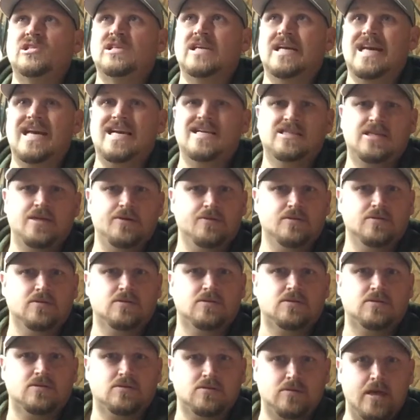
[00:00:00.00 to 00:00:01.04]
I guess it
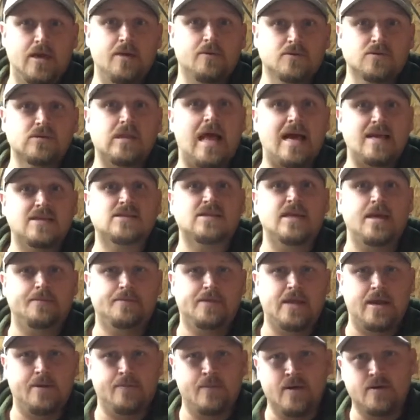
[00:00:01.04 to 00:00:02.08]
was last
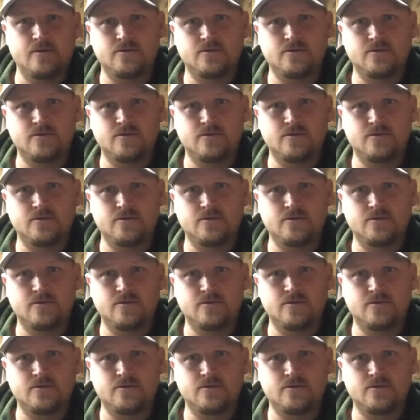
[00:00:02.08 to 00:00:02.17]
September.